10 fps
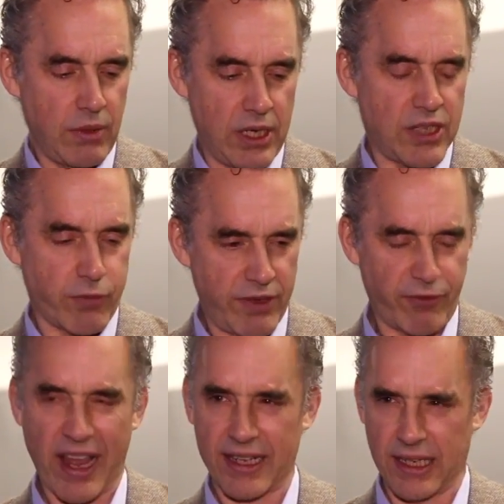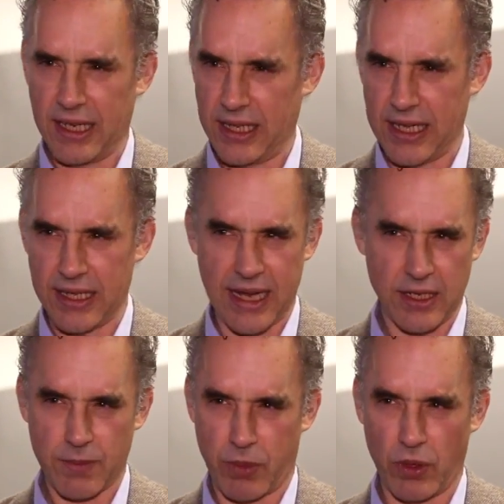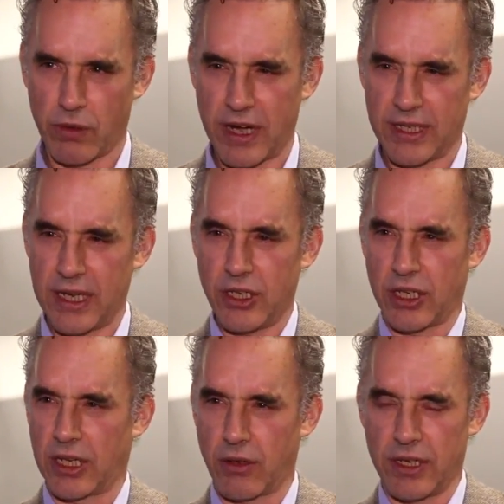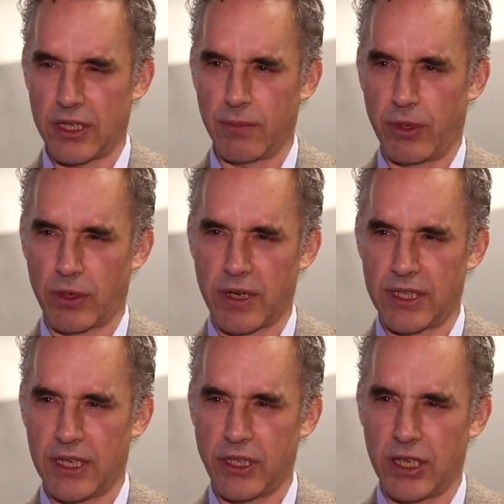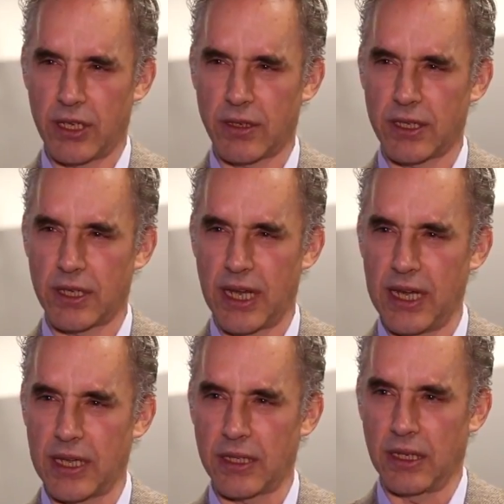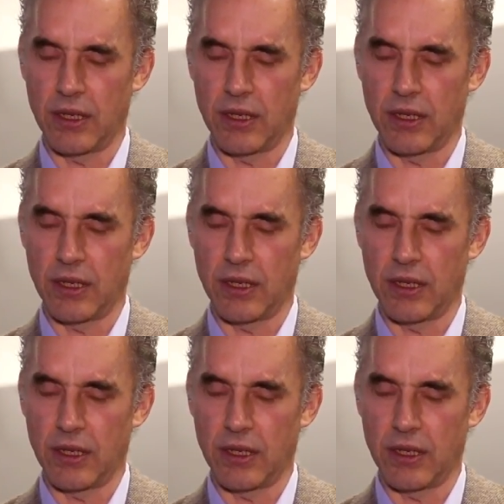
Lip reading: it's reflected in the intense polarization, increasing polarization in our societies.